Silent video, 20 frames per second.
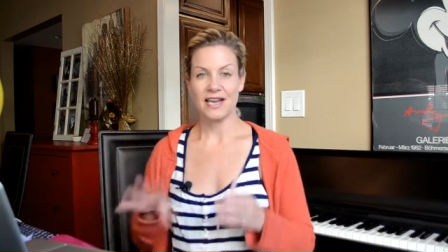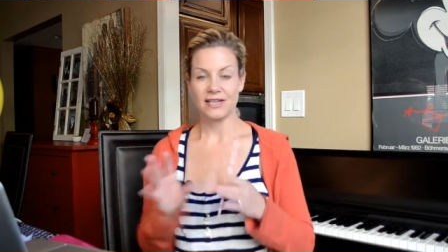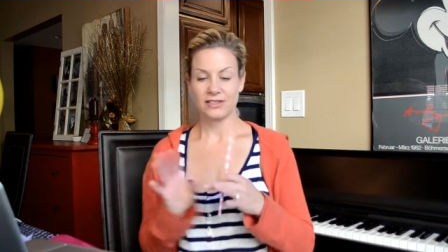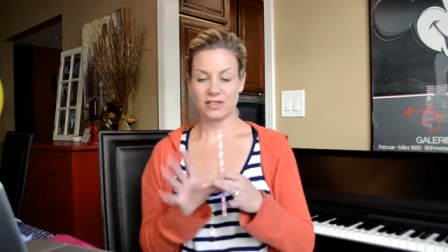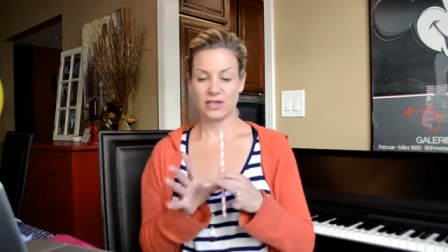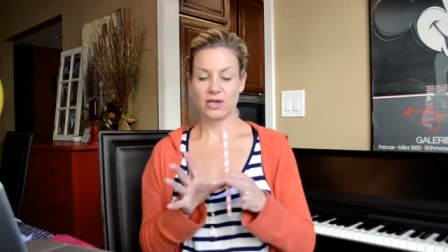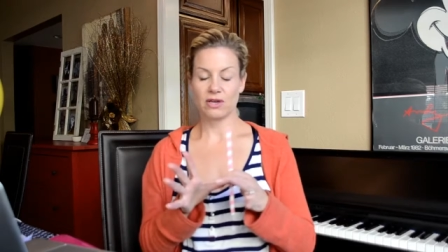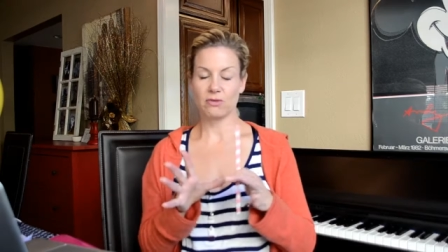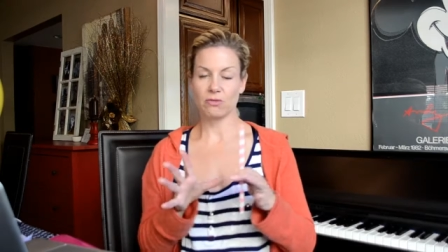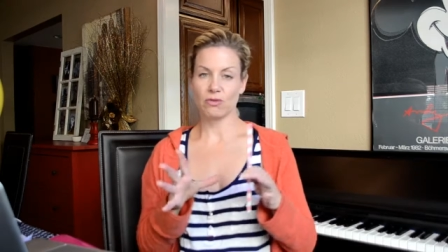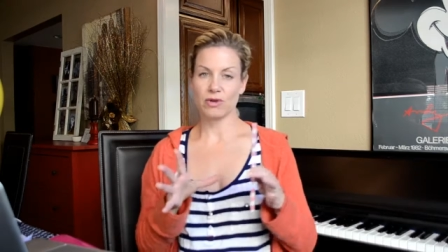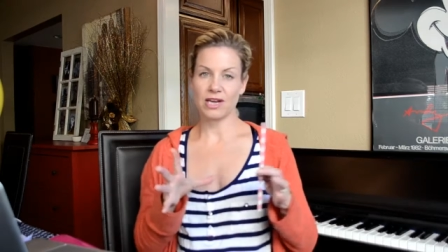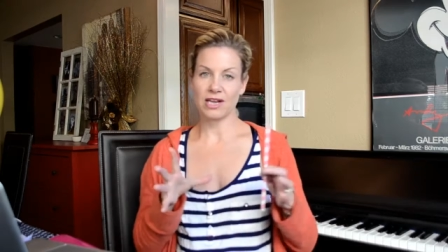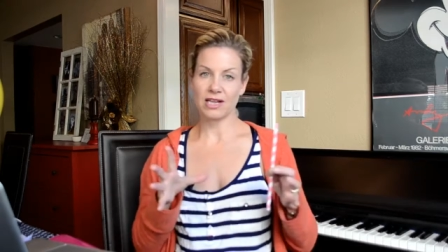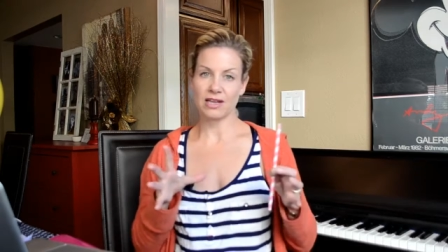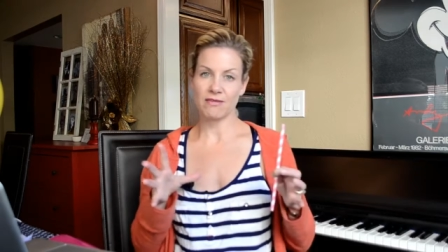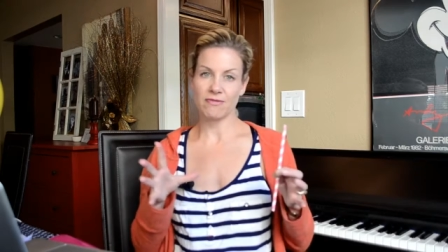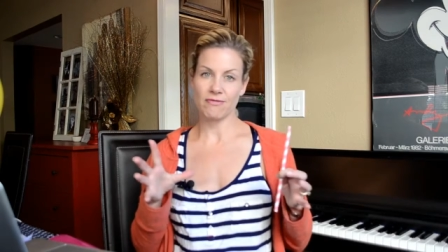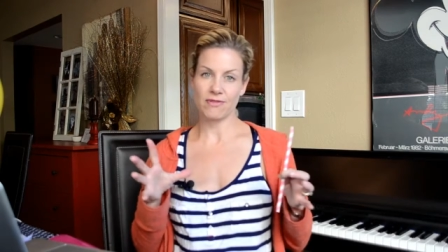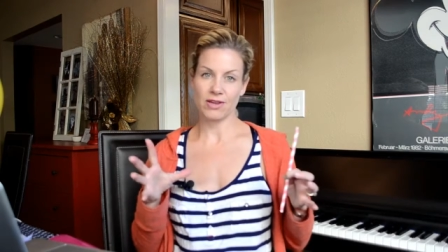so you can
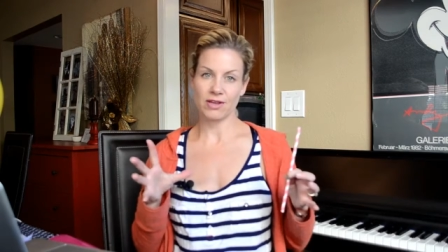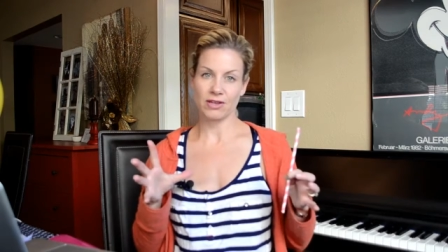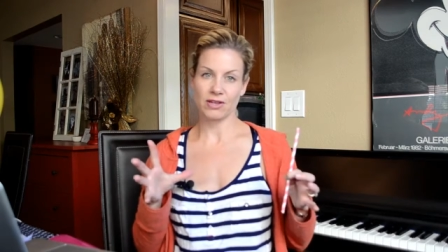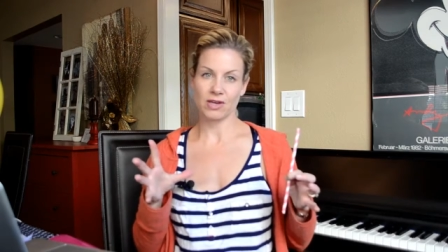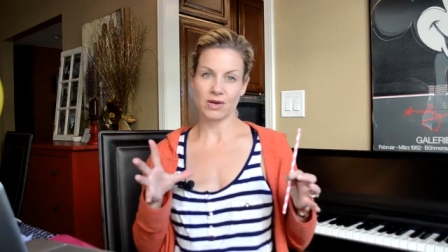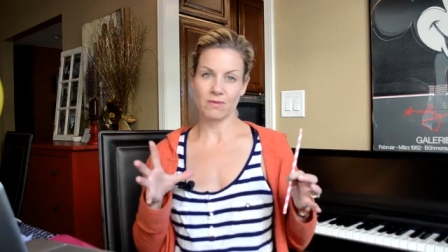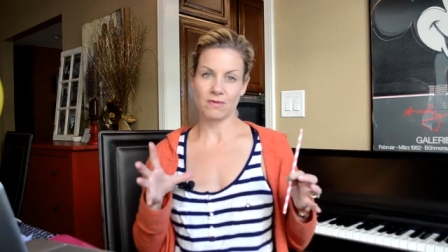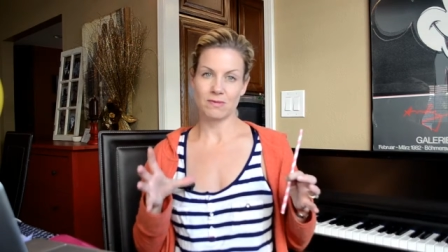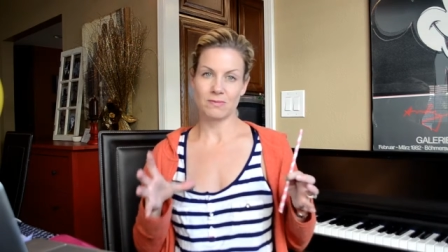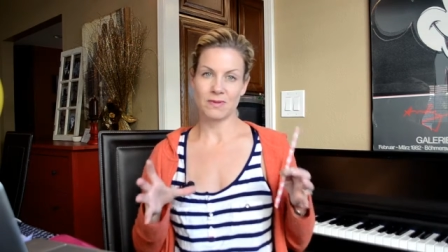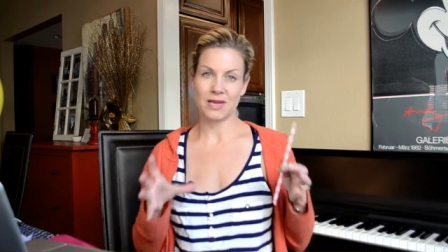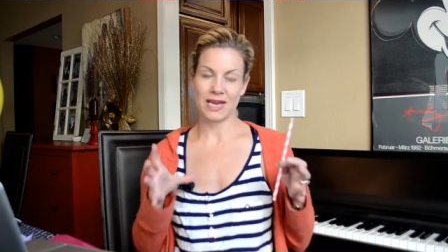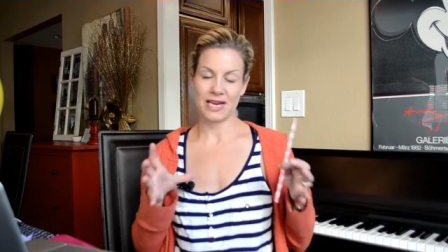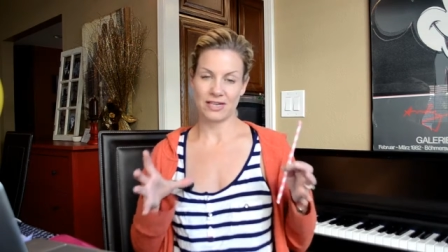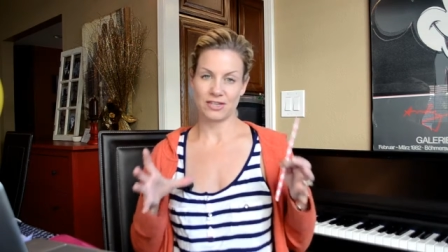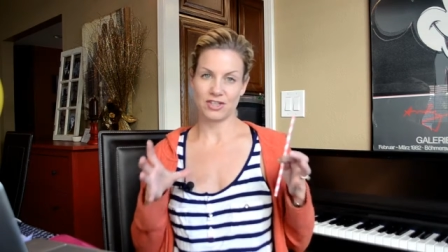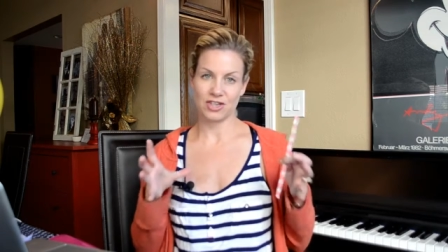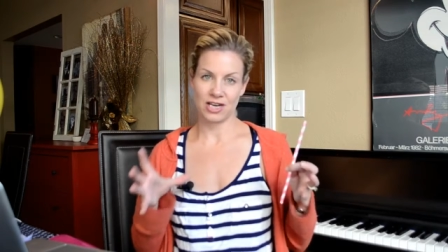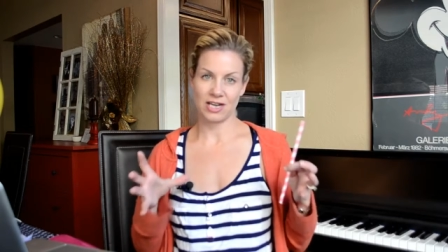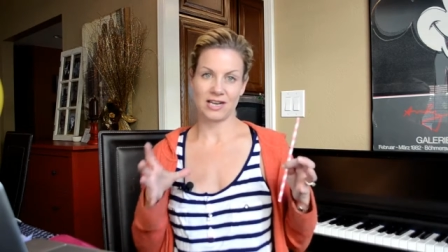really feel your rib
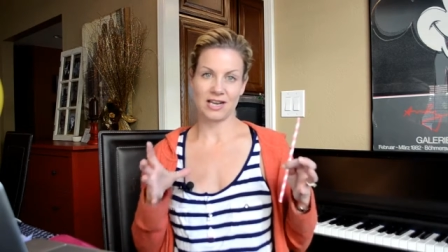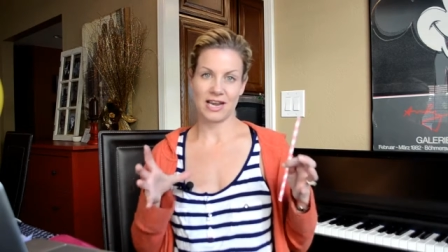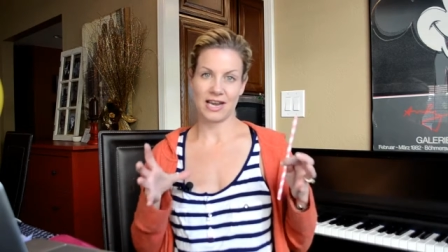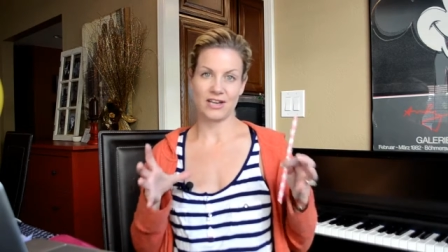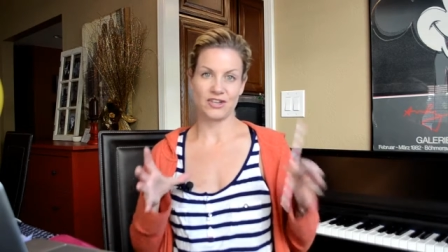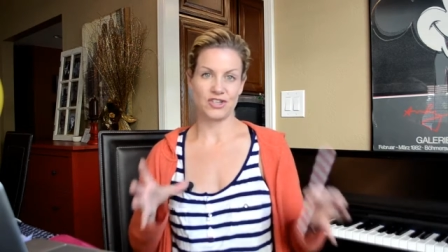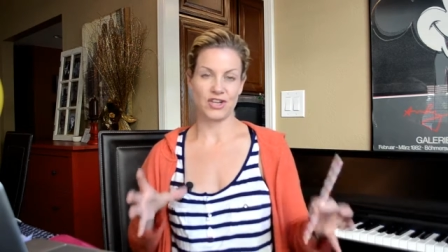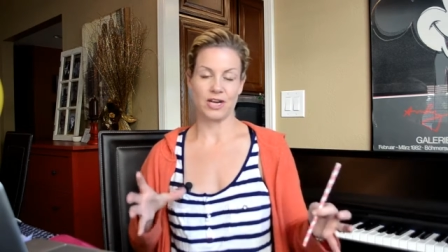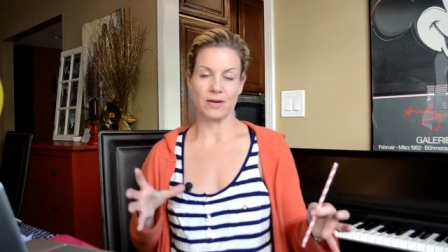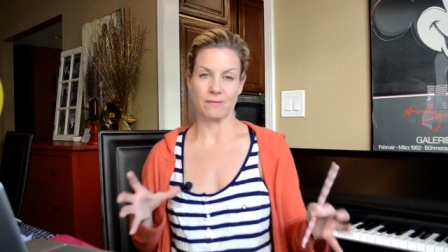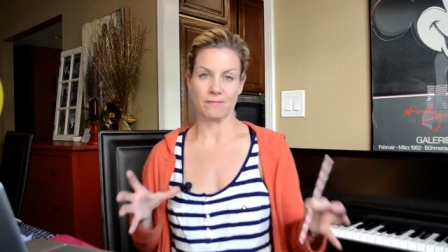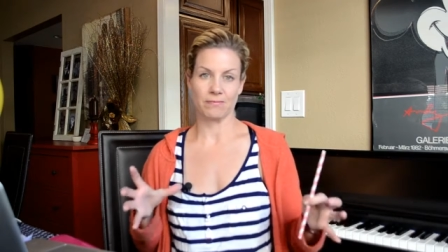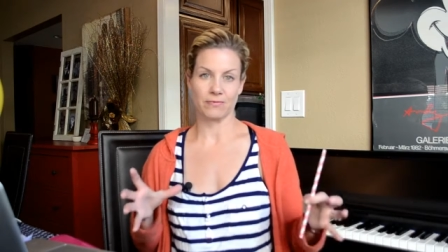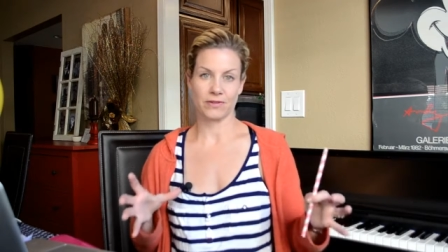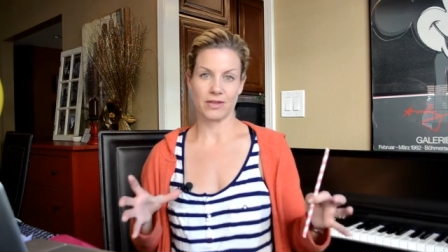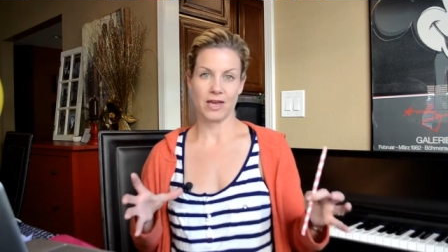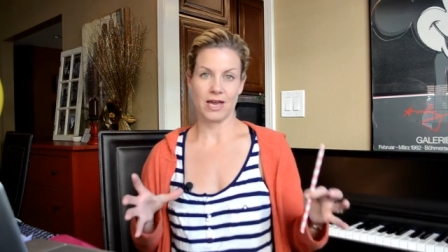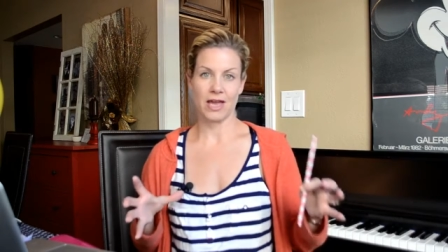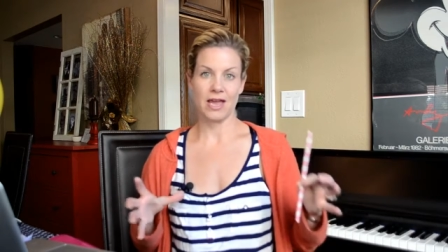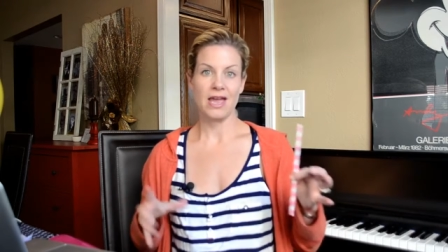cage engaging,
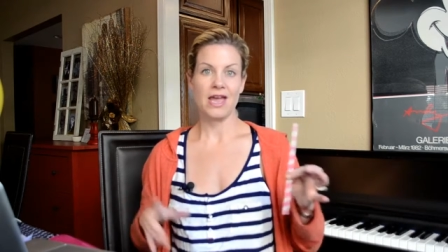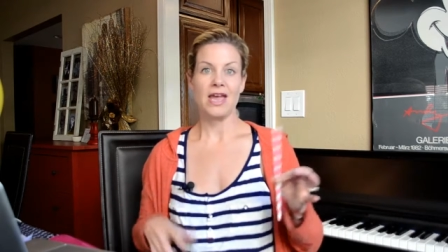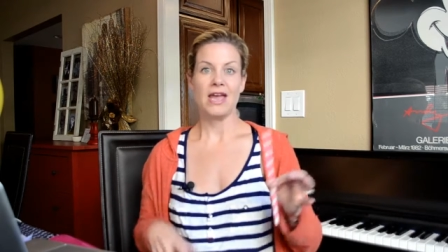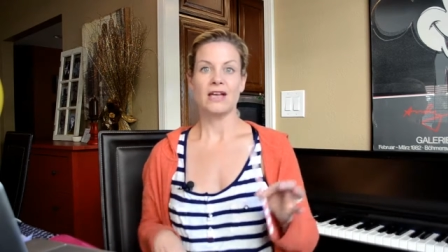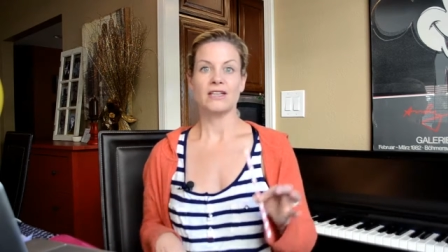okay?